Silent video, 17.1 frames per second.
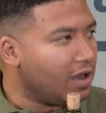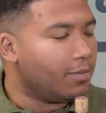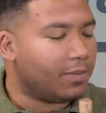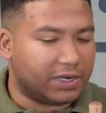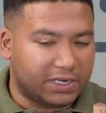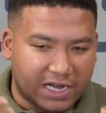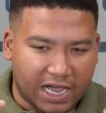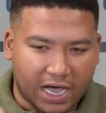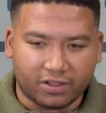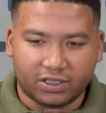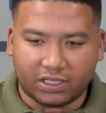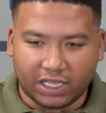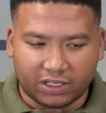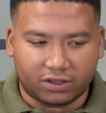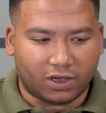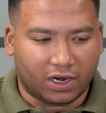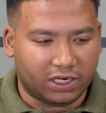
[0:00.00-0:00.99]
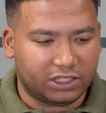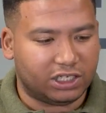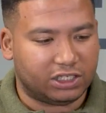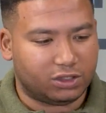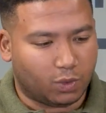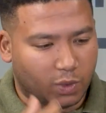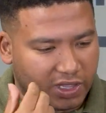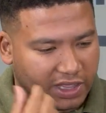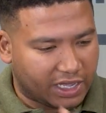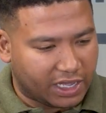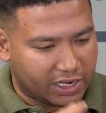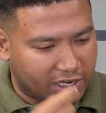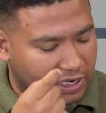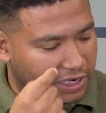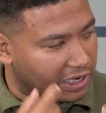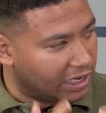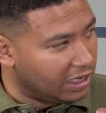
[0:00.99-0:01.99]
But now the technology is where they get
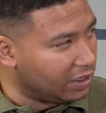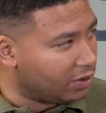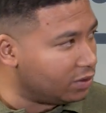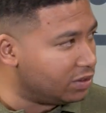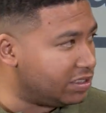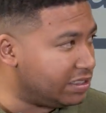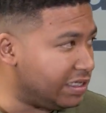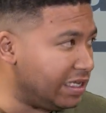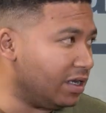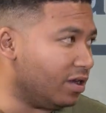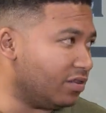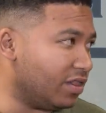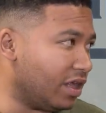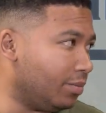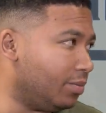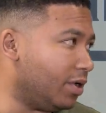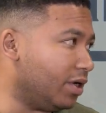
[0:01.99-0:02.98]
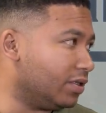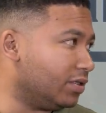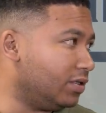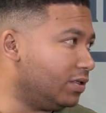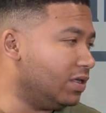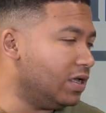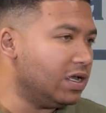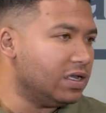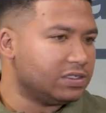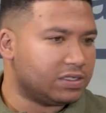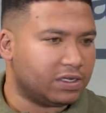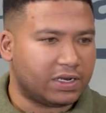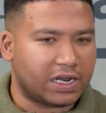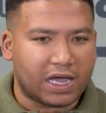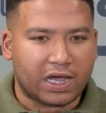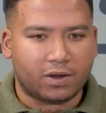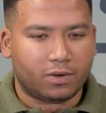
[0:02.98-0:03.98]
a really good seal on that bottle. So
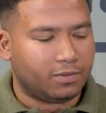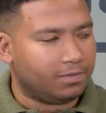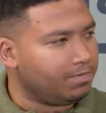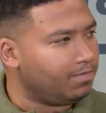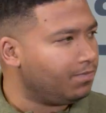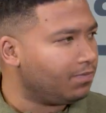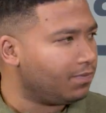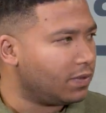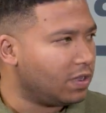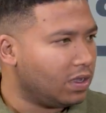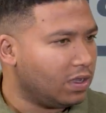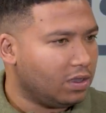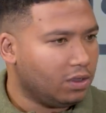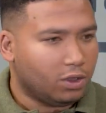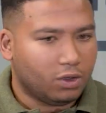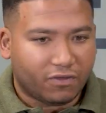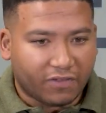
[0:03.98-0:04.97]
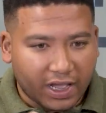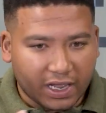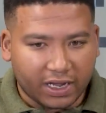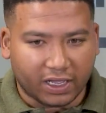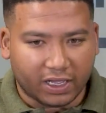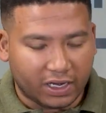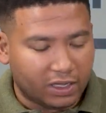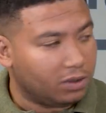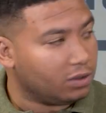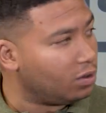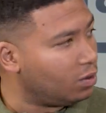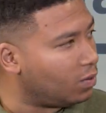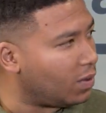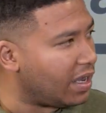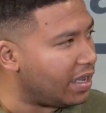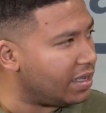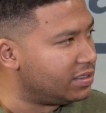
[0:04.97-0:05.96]
now you're finding real good
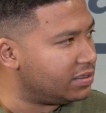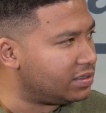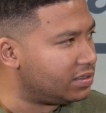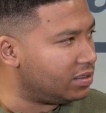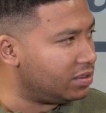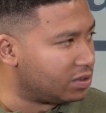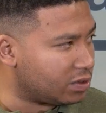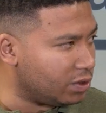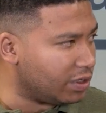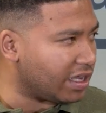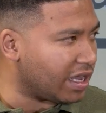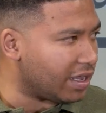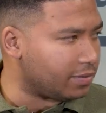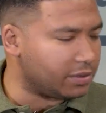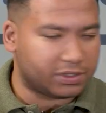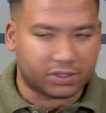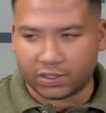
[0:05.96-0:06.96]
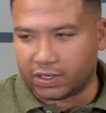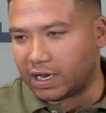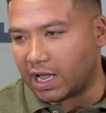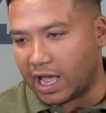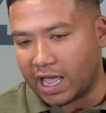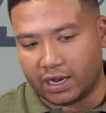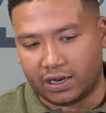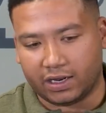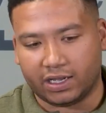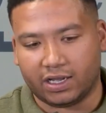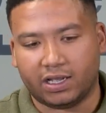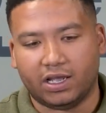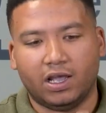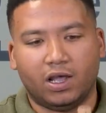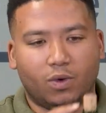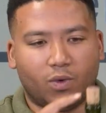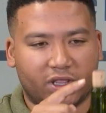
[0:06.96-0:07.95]
wines in screw caps. And
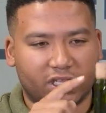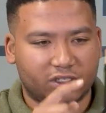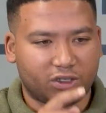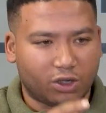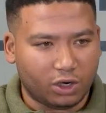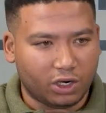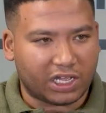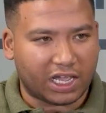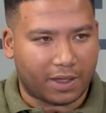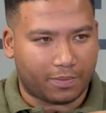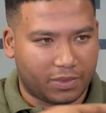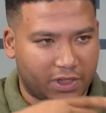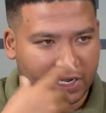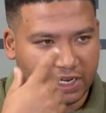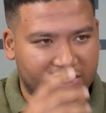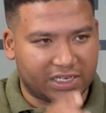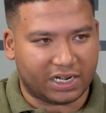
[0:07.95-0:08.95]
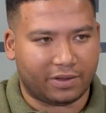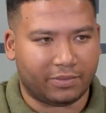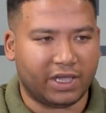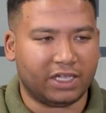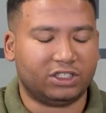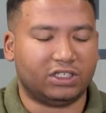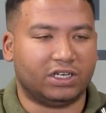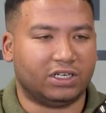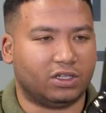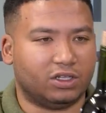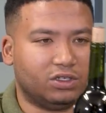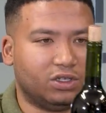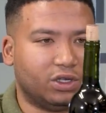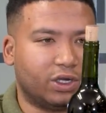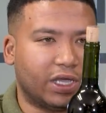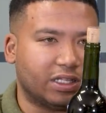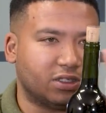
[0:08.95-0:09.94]
with a screw cap, the reason I mentioned it is
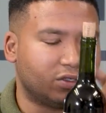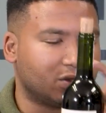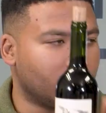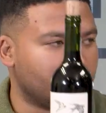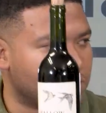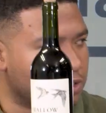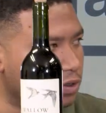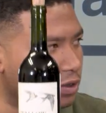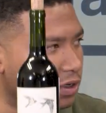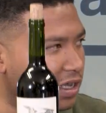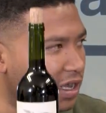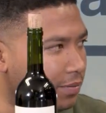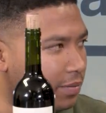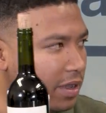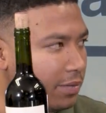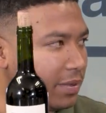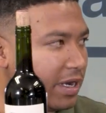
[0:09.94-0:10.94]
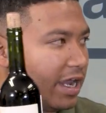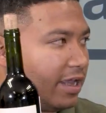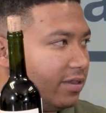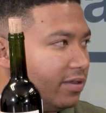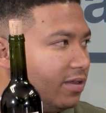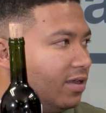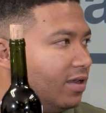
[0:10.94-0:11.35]
you can store a screw cap upright.